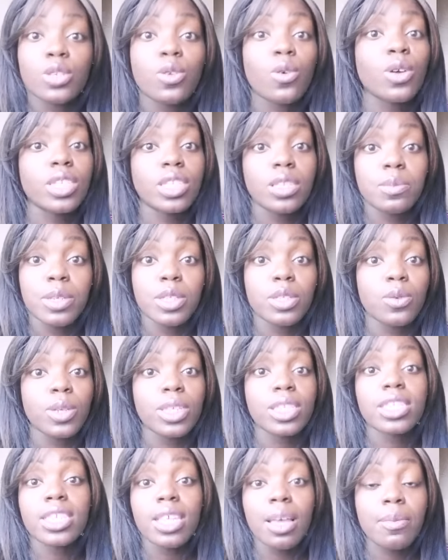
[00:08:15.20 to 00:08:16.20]
is going to be
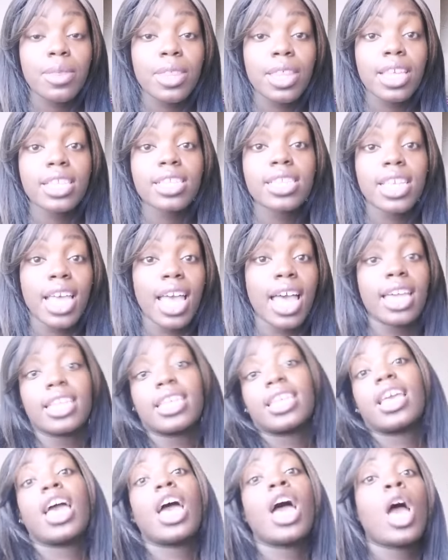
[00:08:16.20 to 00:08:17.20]
doing something to
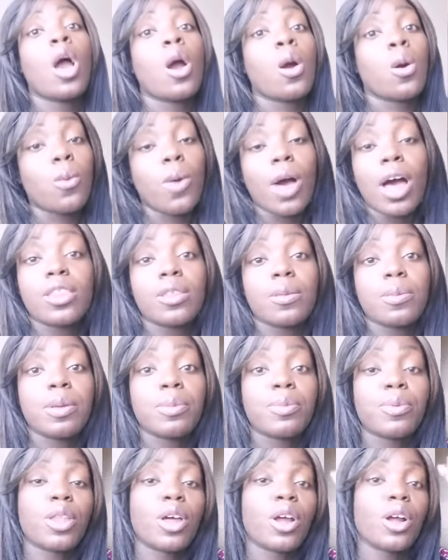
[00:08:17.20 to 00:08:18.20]
Kattegat while the
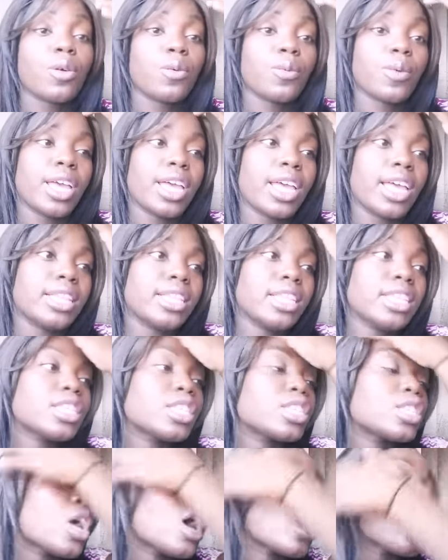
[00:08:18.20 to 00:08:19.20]
people are away. And
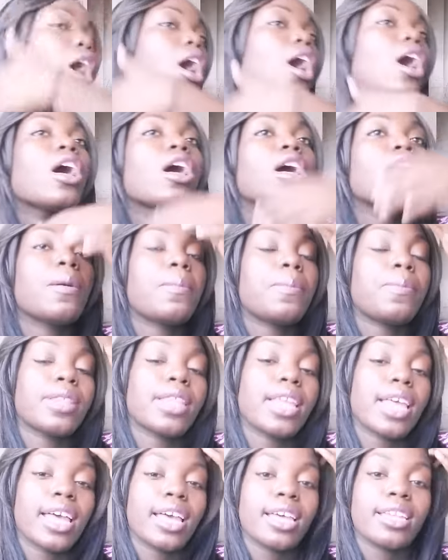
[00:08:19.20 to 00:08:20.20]
this is all a
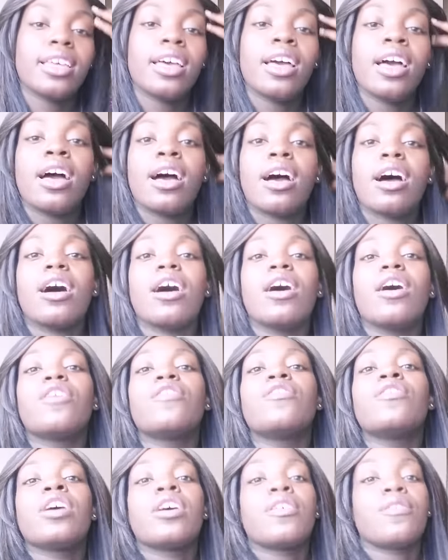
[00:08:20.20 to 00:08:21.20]
plan
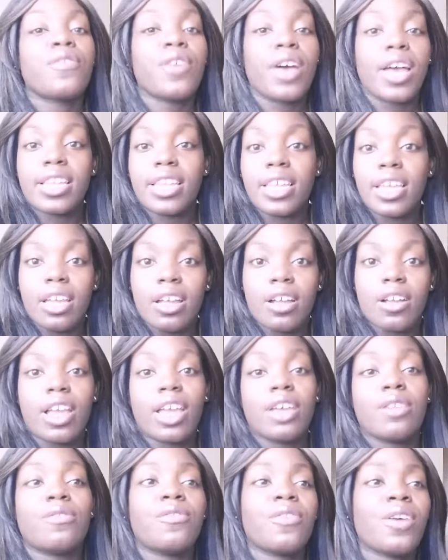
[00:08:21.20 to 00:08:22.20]
of Finehair.
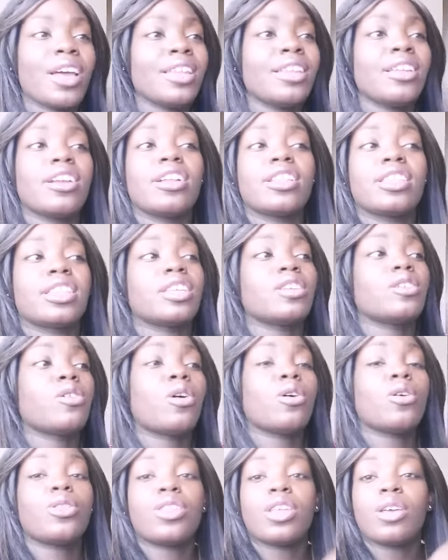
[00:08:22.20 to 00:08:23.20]
And Finehair, the
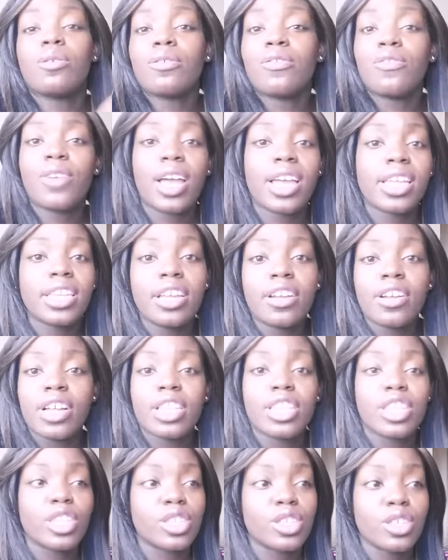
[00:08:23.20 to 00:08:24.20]
whole thing with
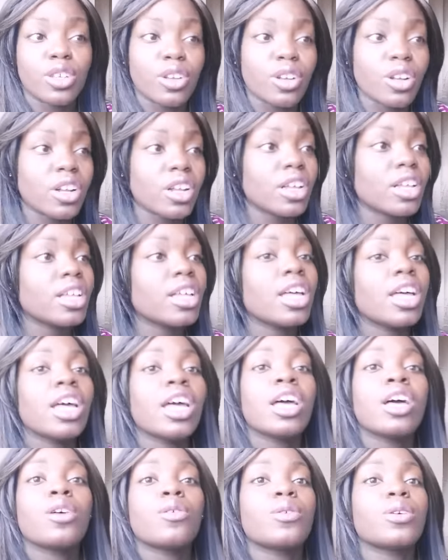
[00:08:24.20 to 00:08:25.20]
Finehair and this girl
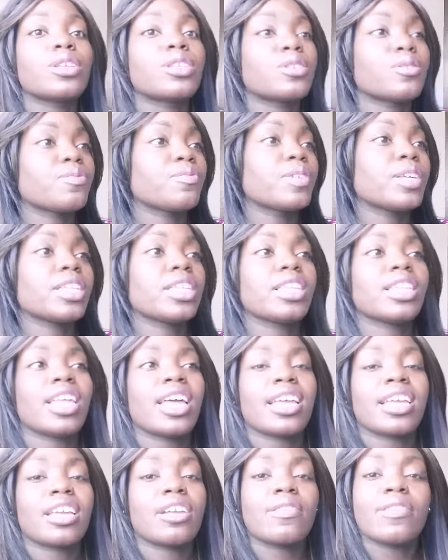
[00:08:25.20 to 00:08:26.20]
was really
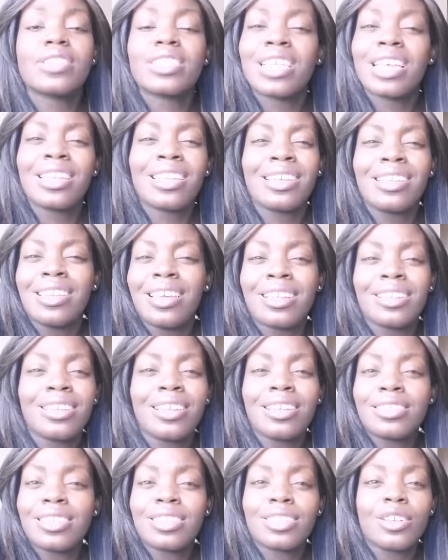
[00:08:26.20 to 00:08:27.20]
like irritating and
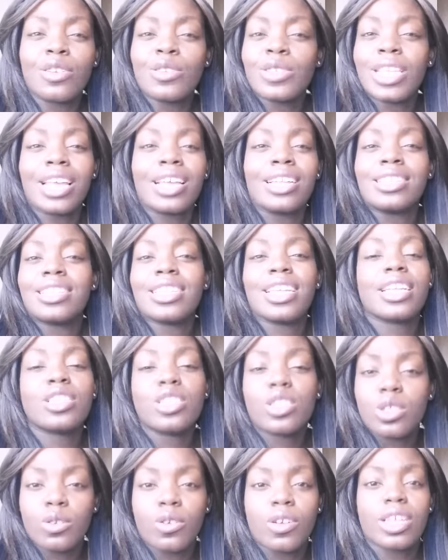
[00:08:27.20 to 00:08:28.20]
unnecessary. It's like a
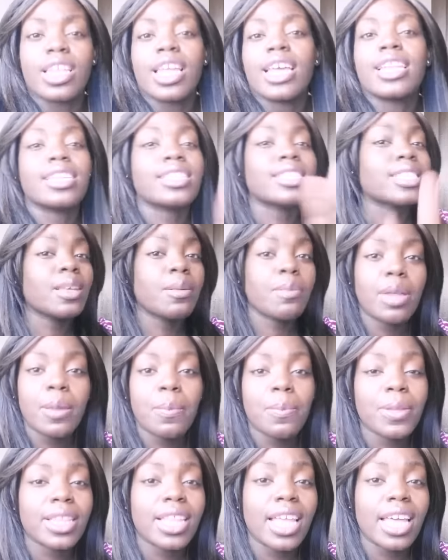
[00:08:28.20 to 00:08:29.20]
dead storyline. And
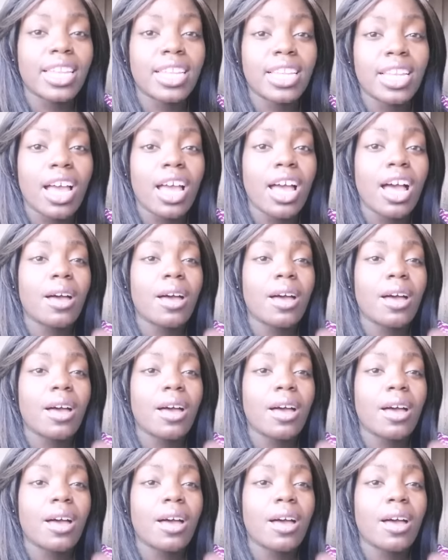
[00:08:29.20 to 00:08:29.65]
somebody put that in the